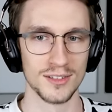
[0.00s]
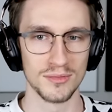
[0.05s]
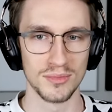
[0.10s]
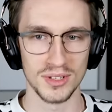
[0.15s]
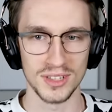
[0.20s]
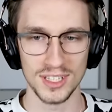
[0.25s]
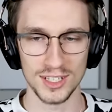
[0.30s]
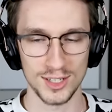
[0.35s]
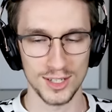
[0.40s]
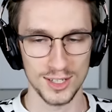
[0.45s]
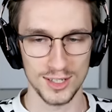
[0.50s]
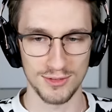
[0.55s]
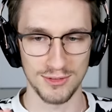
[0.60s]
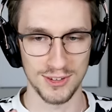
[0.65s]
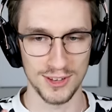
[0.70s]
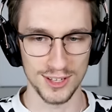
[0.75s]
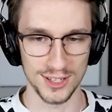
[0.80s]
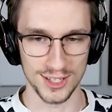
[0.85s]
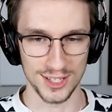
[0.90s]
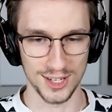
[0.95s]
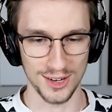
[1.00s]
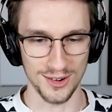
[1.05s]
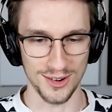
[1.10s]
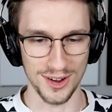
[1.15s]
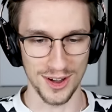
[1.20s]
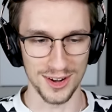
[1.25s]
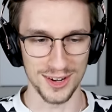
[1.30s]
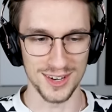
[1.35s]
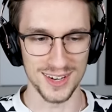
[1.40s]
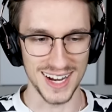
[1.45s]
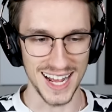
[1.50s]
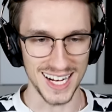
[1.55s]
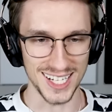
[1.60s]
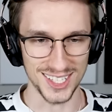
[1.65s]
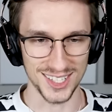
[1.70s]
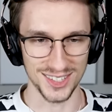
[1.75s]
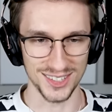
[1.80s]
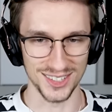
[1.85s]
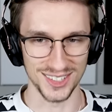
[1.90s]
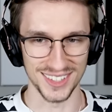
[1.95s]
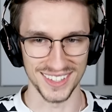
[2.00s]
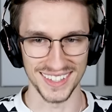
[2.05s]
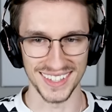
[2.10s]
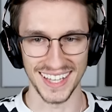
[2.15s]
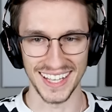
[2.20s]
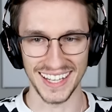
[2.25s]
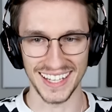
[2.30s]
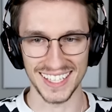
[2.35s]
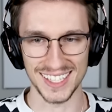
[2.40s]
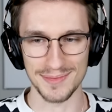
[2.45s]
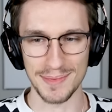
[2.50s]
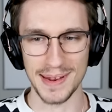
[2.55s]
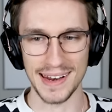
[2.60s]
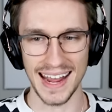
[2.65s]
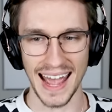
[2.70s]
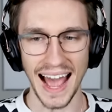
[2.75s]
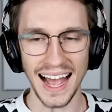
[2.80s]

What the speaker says: but this just feels so unnatural, like it's been